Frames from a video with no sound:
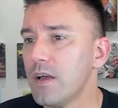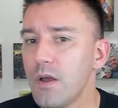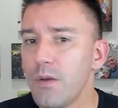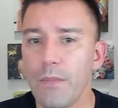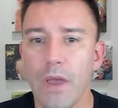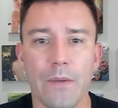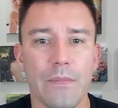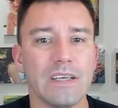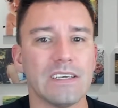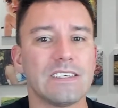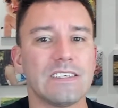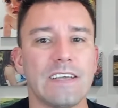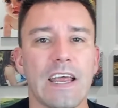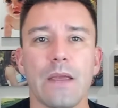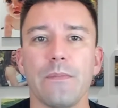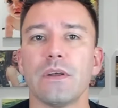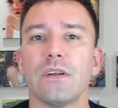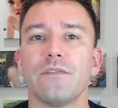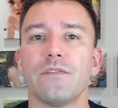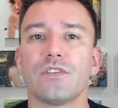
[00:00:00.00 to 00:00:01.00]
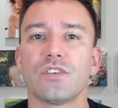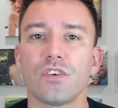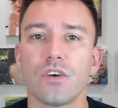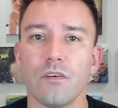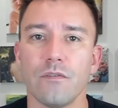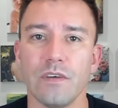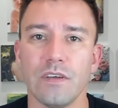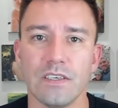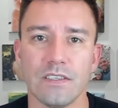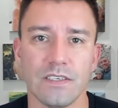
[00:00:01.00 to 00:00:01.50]
maybe a statement of
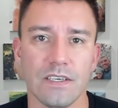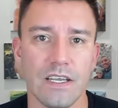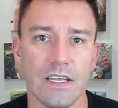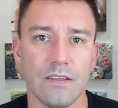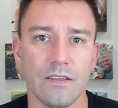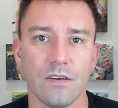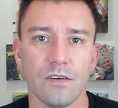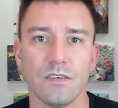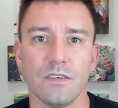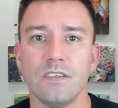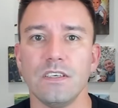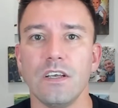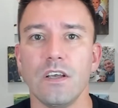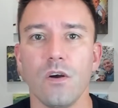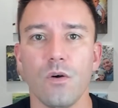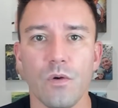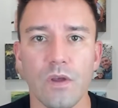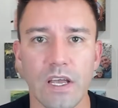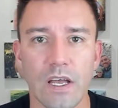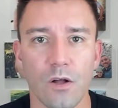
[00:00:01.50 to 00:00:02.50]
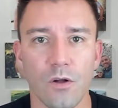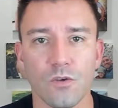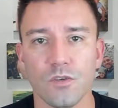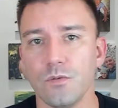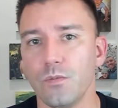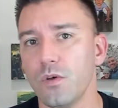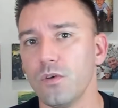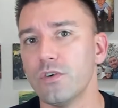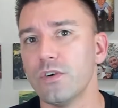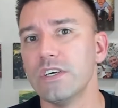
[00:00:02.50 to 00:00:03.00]
service to get their COE
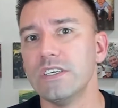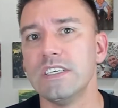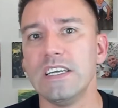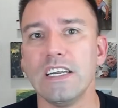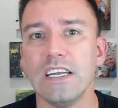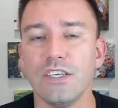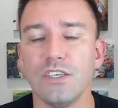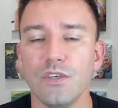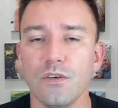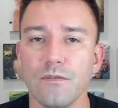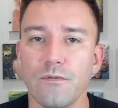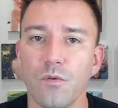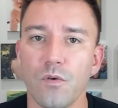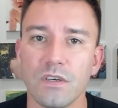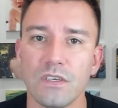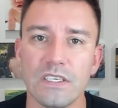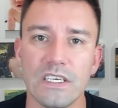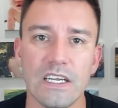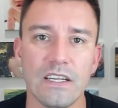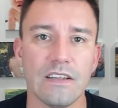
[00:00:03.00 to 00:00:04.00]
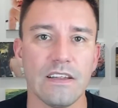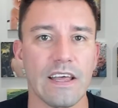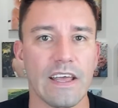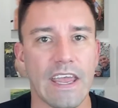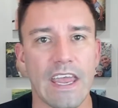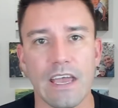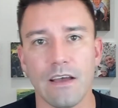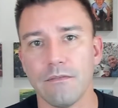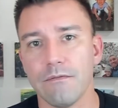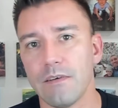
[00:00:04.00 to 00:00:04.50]
eligible, or a DD-214 that they
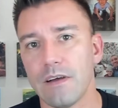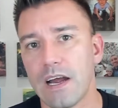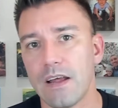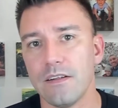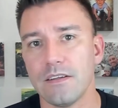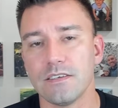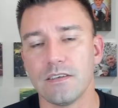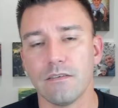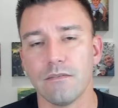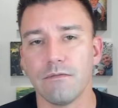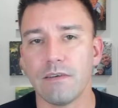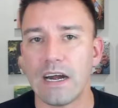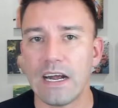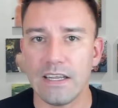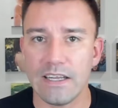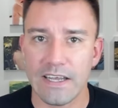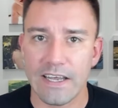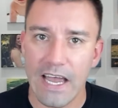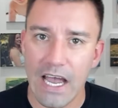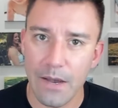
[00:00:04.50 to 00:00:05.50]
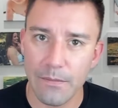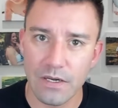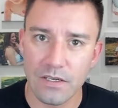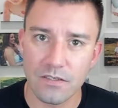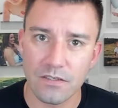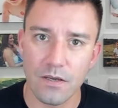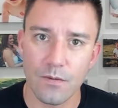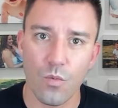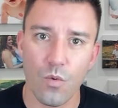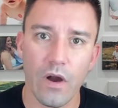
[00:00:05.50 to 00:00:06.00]
can't find that's in a filing cabinet
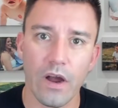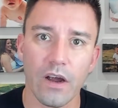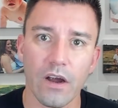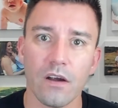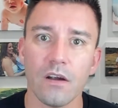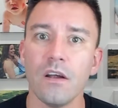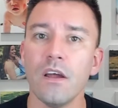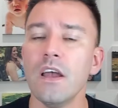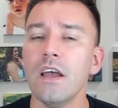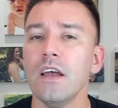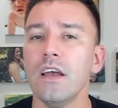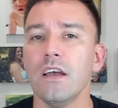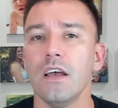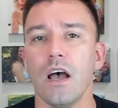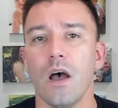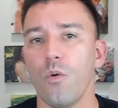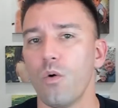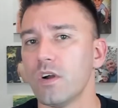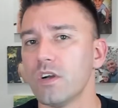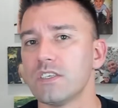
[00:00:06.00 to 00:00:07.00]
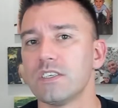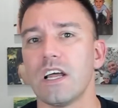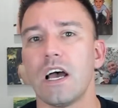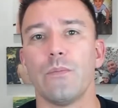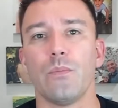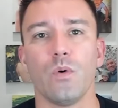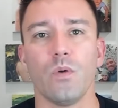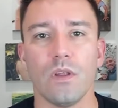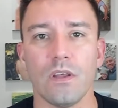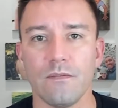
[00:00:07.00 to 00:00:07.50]
somewhere, where it's
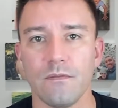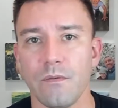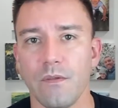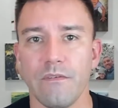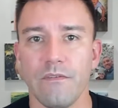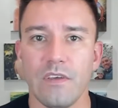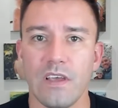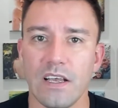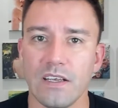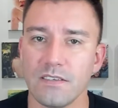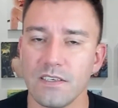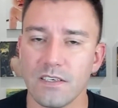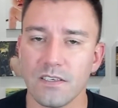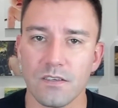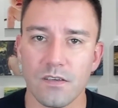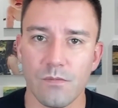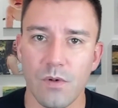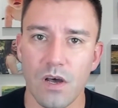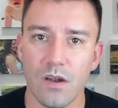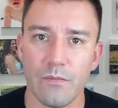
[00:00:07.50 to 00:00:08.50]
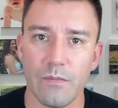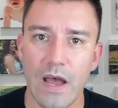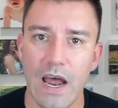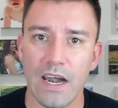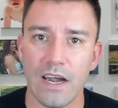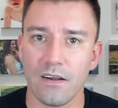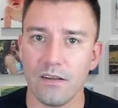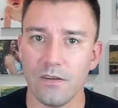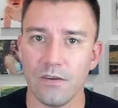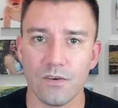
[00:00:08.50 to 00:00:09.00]
not pulling from the VA system
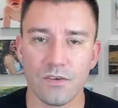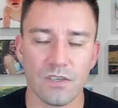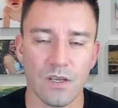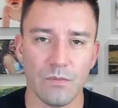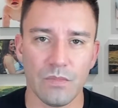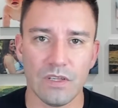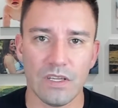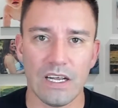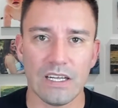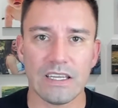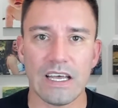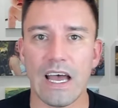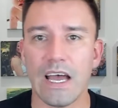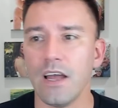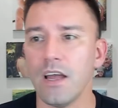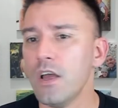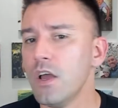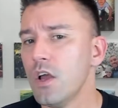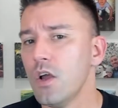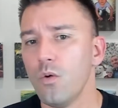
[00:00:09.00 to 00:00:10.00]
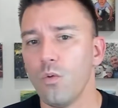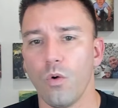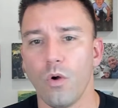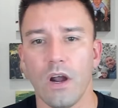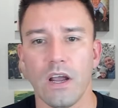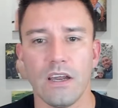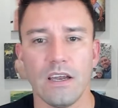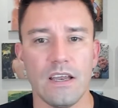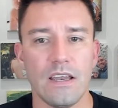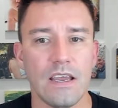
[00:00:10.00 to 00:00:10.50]
automatically or something like that.
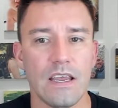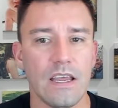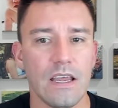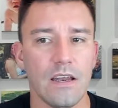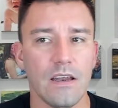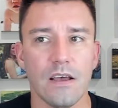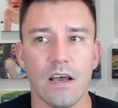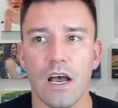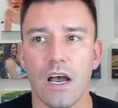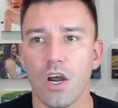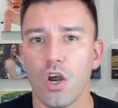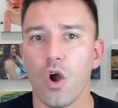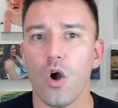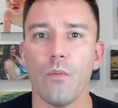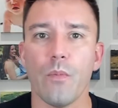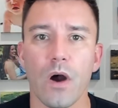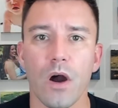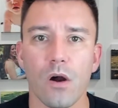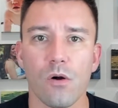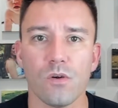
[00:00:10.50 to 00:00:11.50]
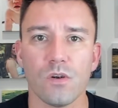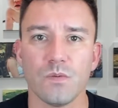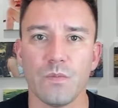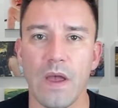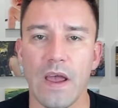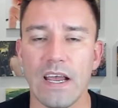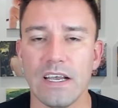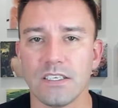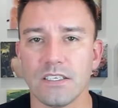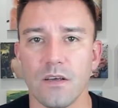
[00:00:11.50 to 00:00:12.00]
We're going to need co-borrowers'
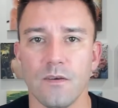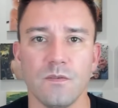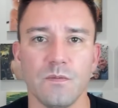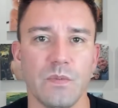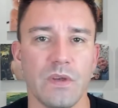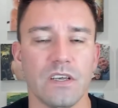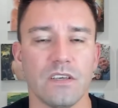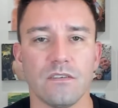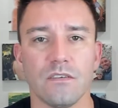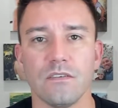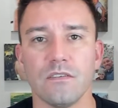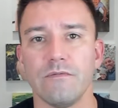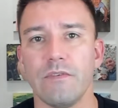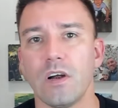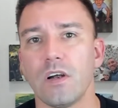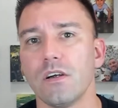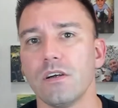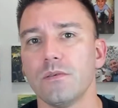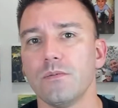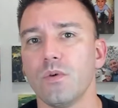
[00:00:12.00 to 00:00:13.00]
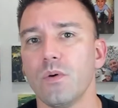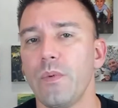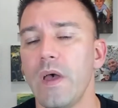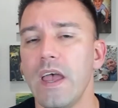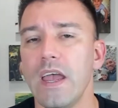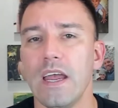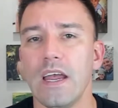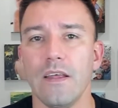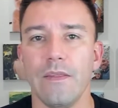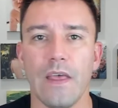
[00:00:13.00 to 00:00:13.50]
pay stubs because there's variable
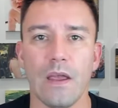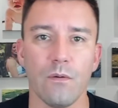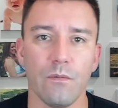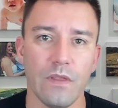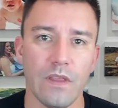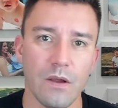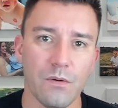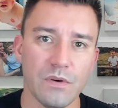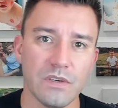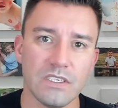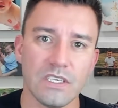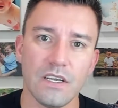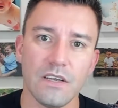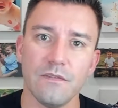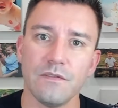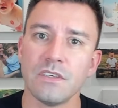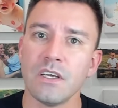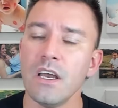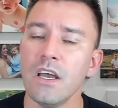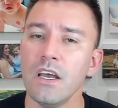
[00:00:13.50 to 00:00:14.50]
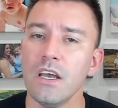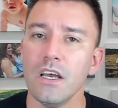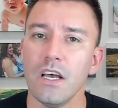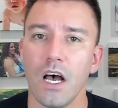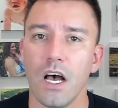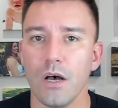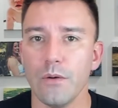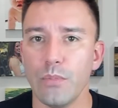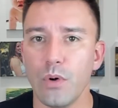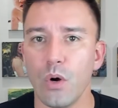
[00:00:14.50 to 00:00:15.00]
pay and they received
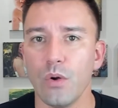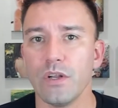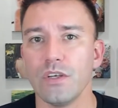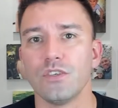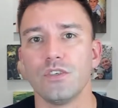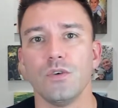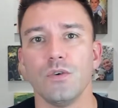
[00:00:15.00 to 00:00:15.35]
a bonus